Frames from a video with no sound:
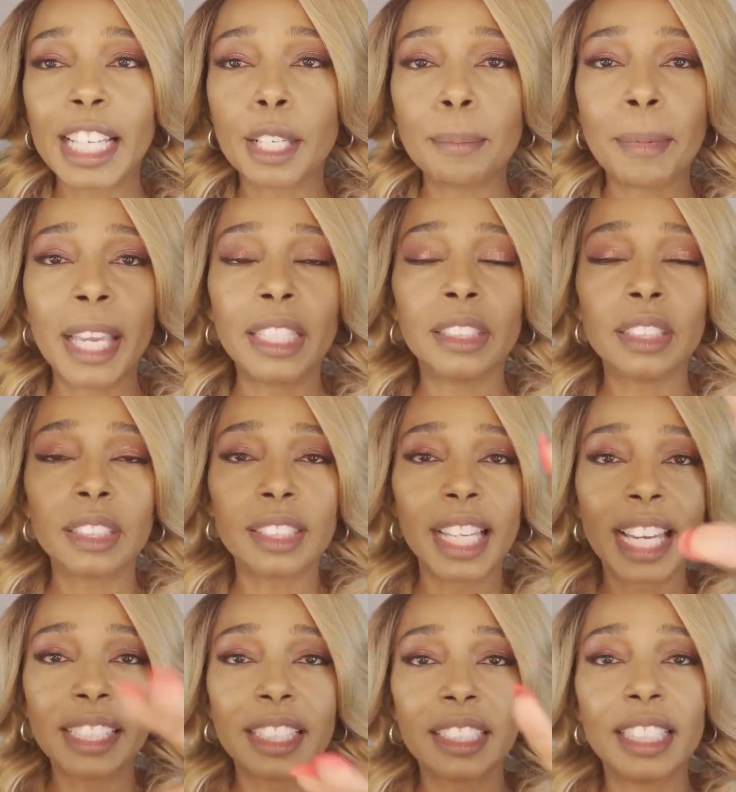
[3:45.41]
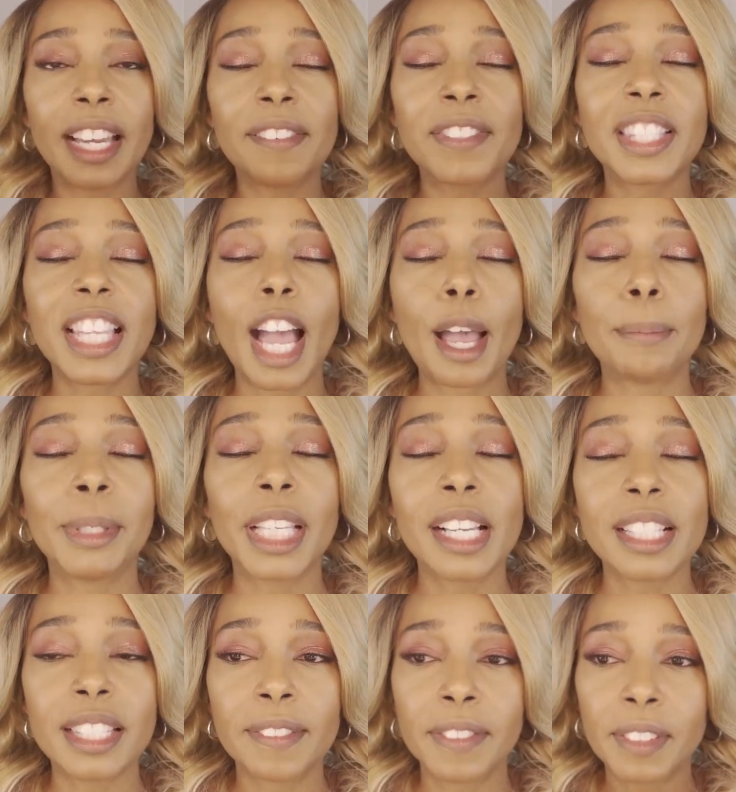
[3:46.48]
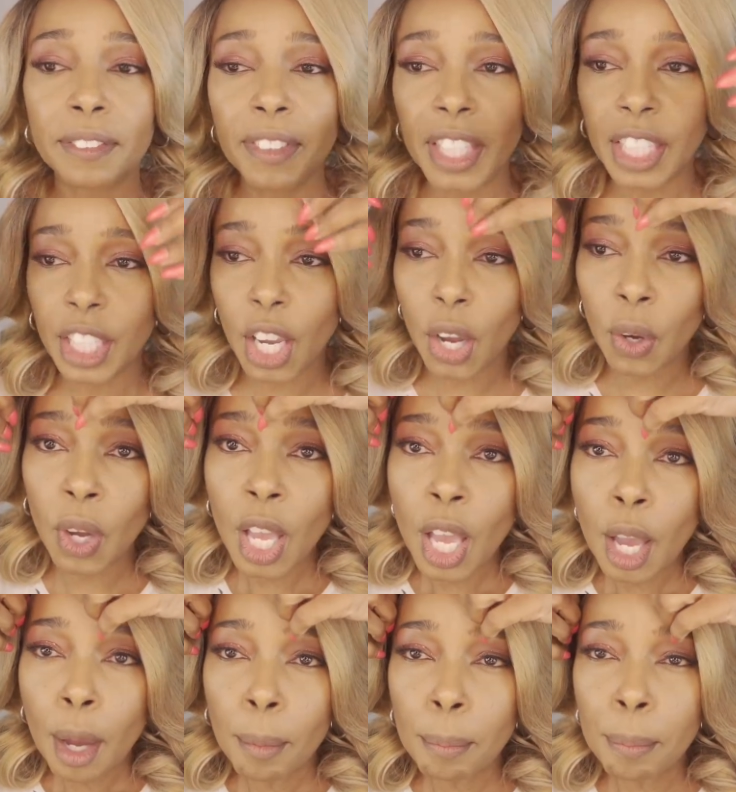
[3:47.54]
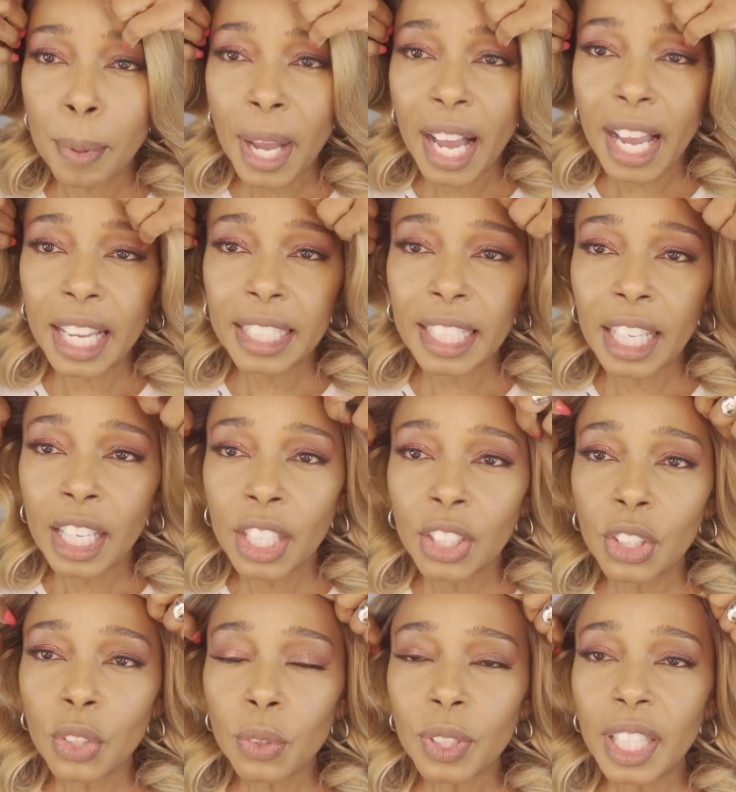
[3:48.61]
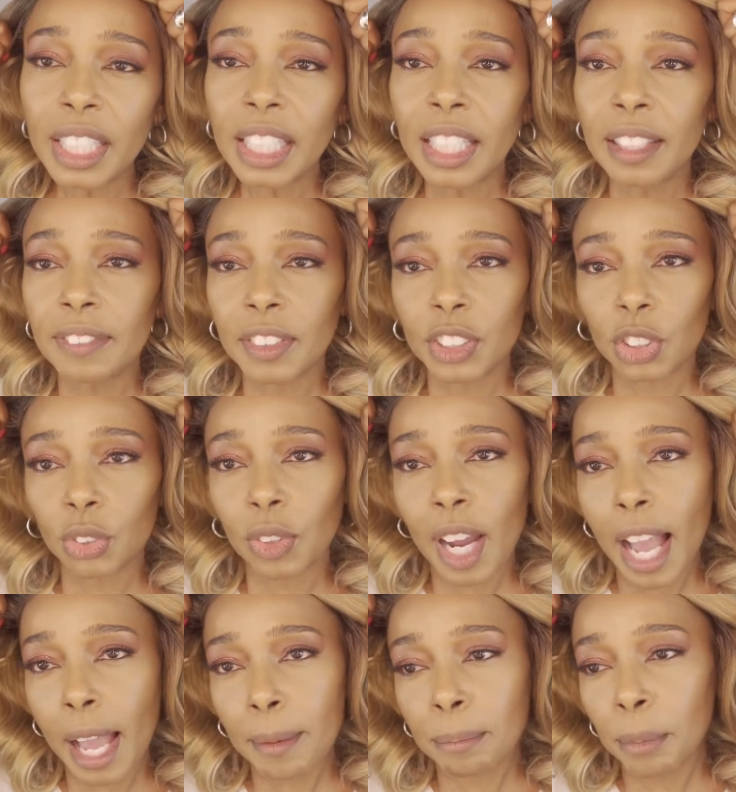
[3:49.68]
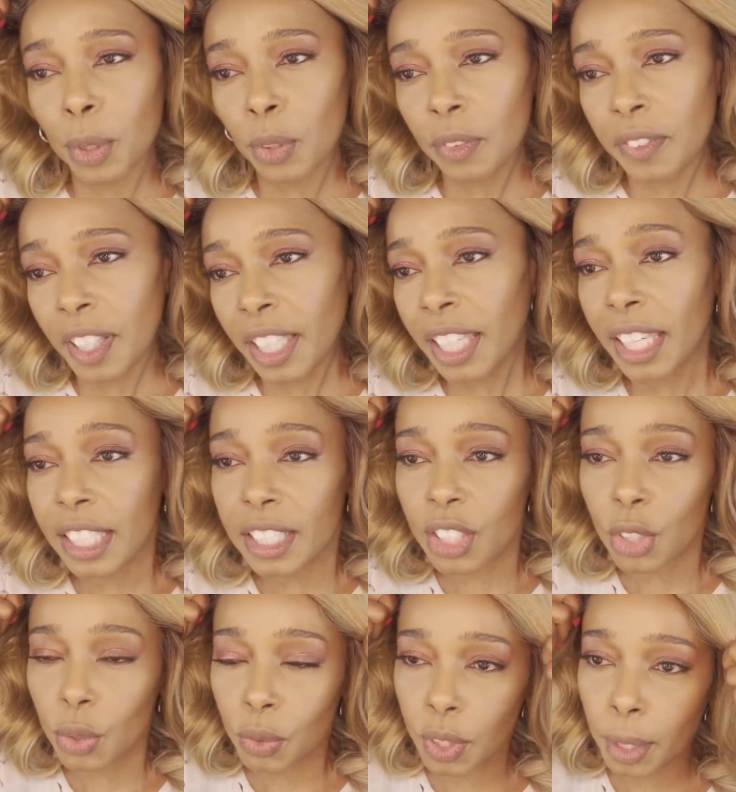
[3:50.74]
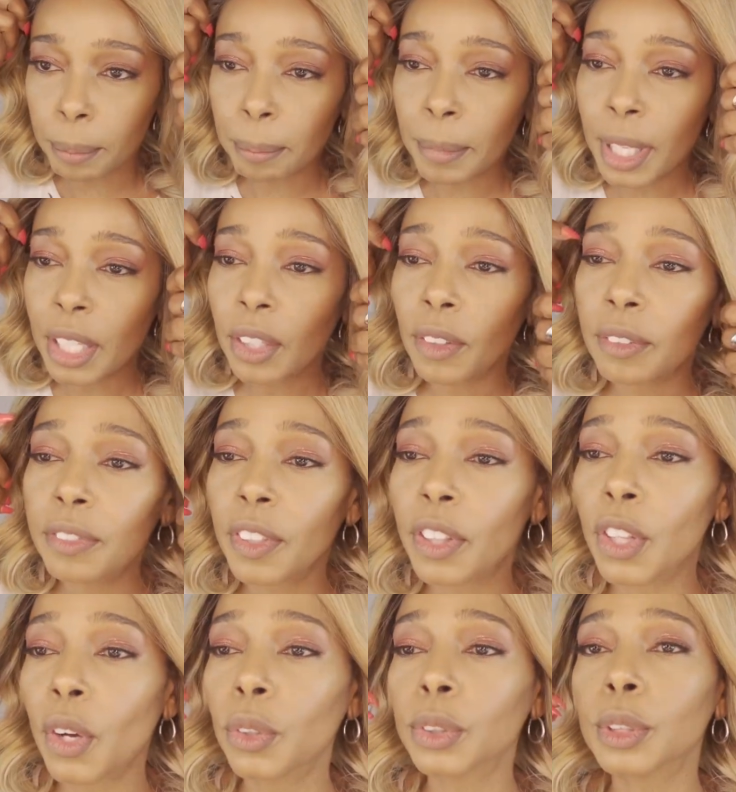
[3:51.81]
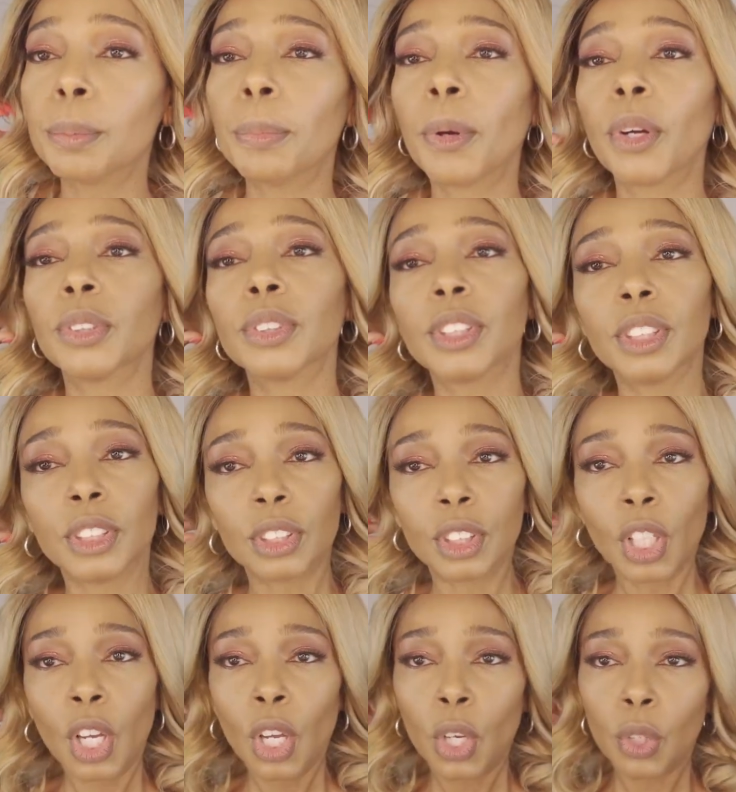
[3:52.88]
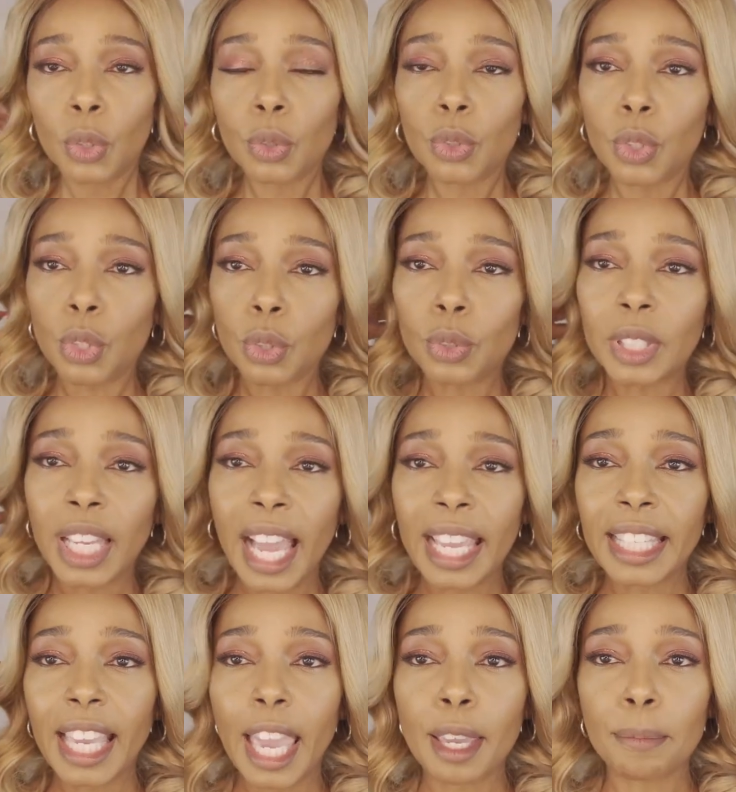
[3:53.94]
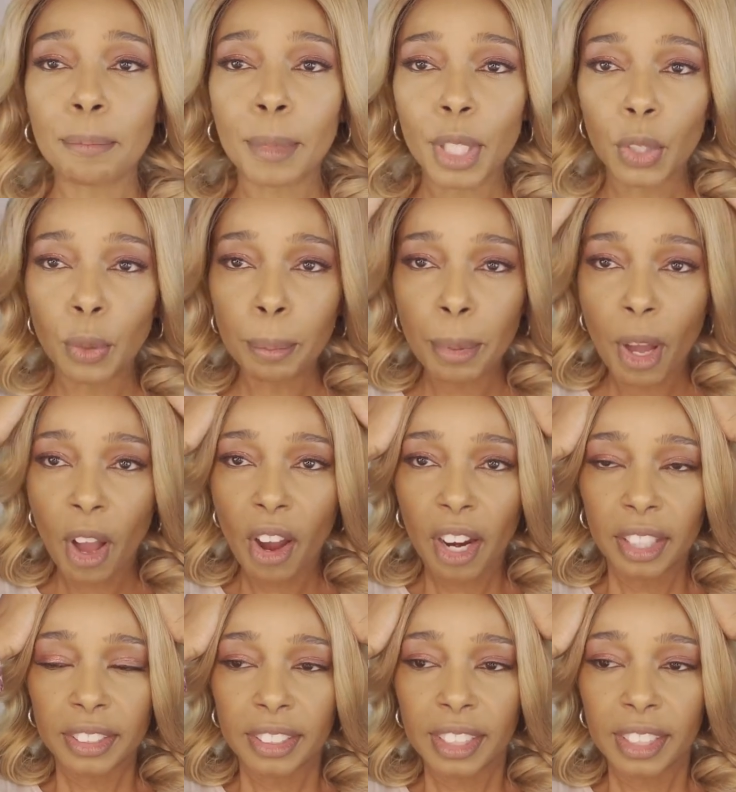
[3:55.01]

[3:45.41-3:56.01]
It may look like the left side because of the video, but you can even try moving it to the middle for those persons who do like a middle part.